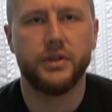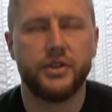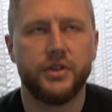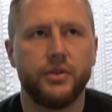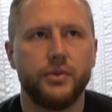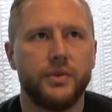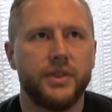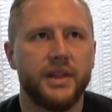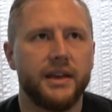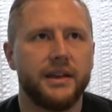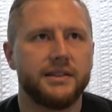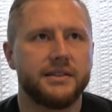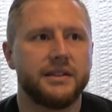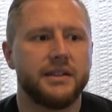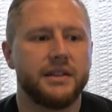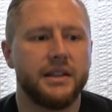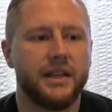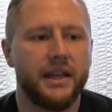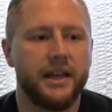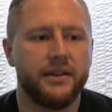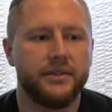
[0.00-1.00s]

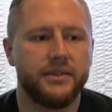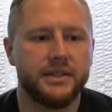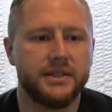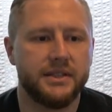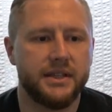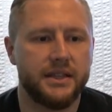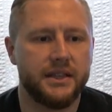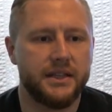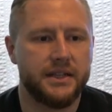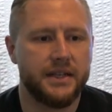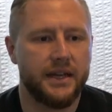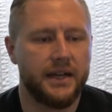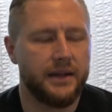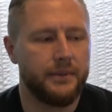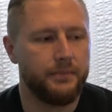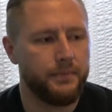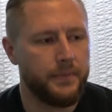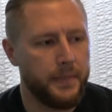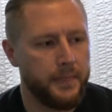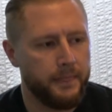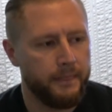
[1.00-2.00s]
2011s at the time.
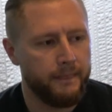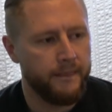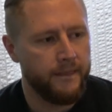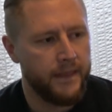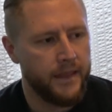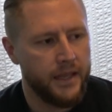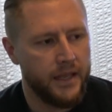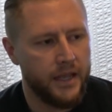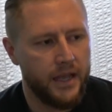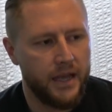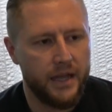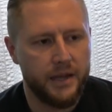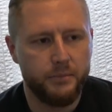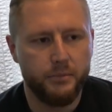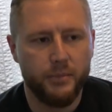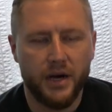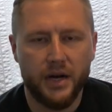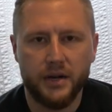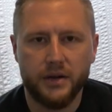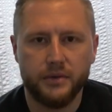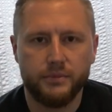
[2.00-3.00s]
I
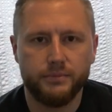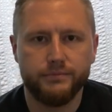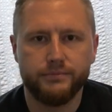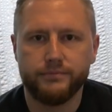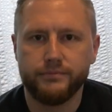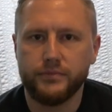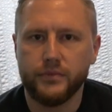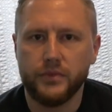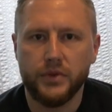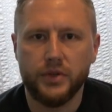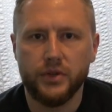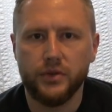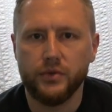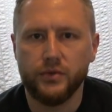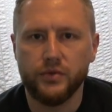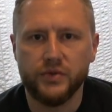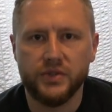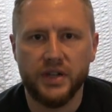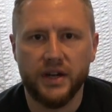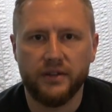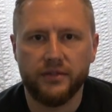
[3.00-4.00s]
bought them
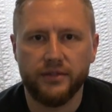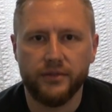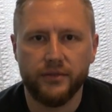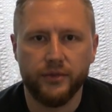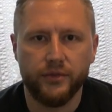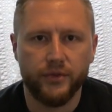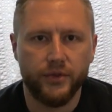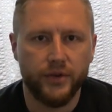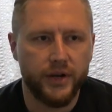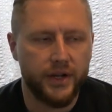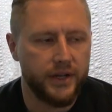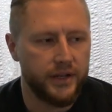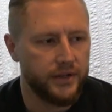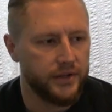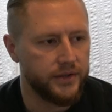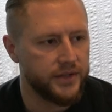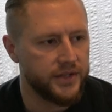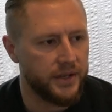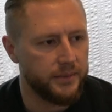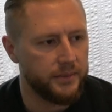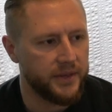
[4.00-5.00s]
used off of a friend
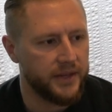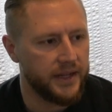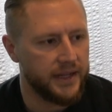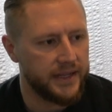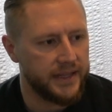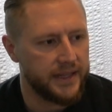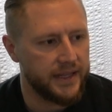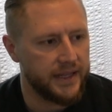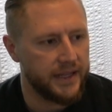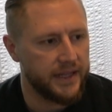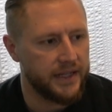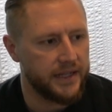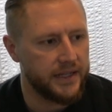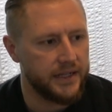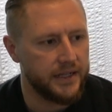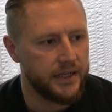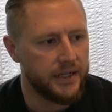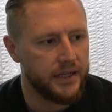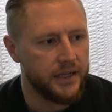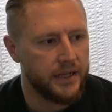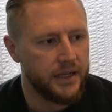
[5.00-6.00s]
or something like that.
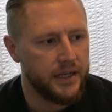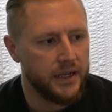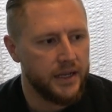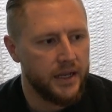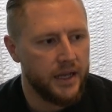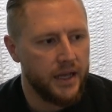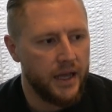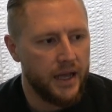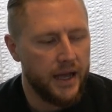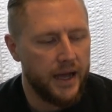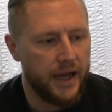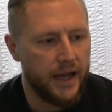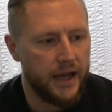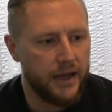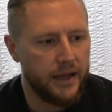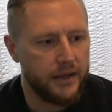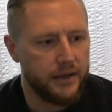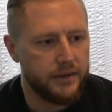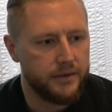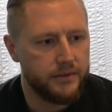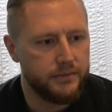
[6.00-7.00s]
And
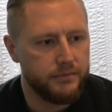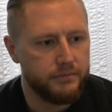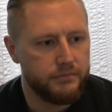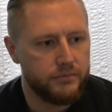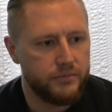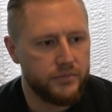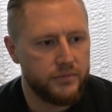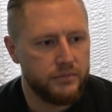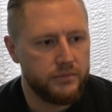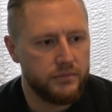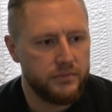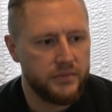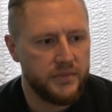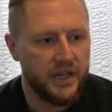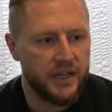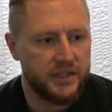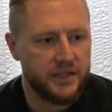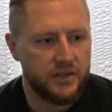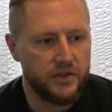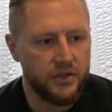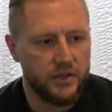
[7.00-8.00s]
I
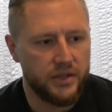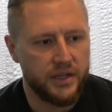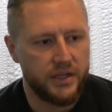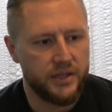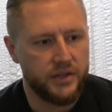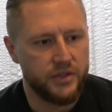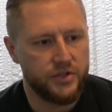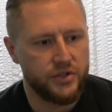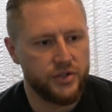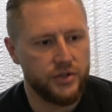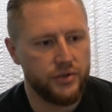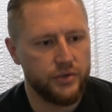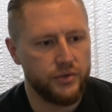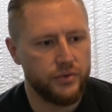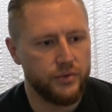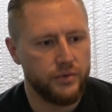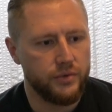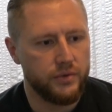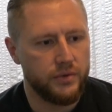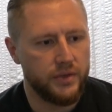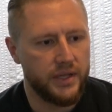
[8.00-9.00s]
got to looking at the
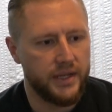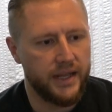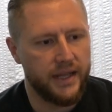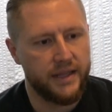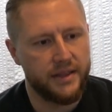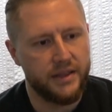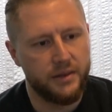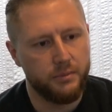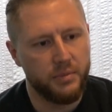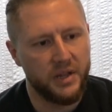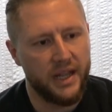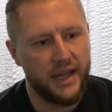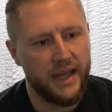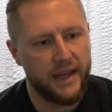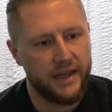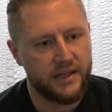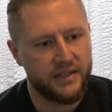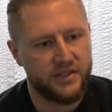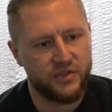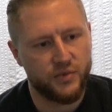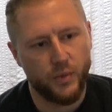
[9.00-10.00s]
shoe. It had the
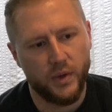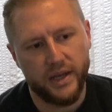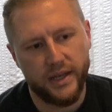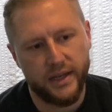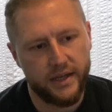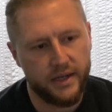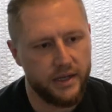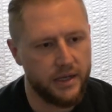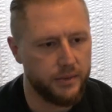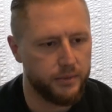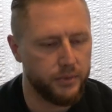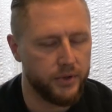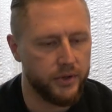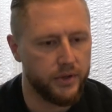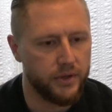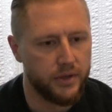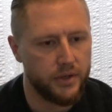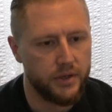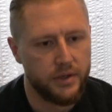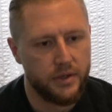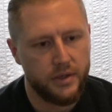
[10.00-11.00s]
black suede
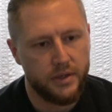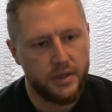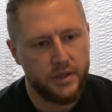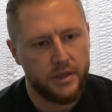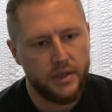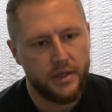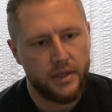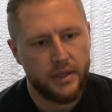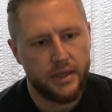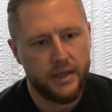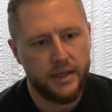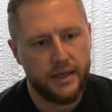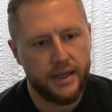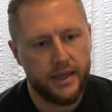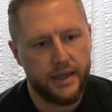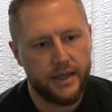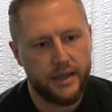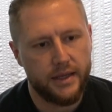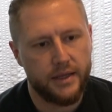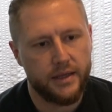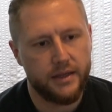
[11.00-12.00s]
upper. It
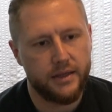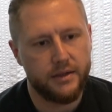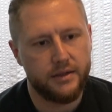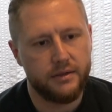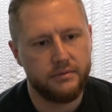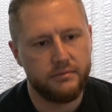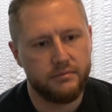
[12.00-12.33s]
had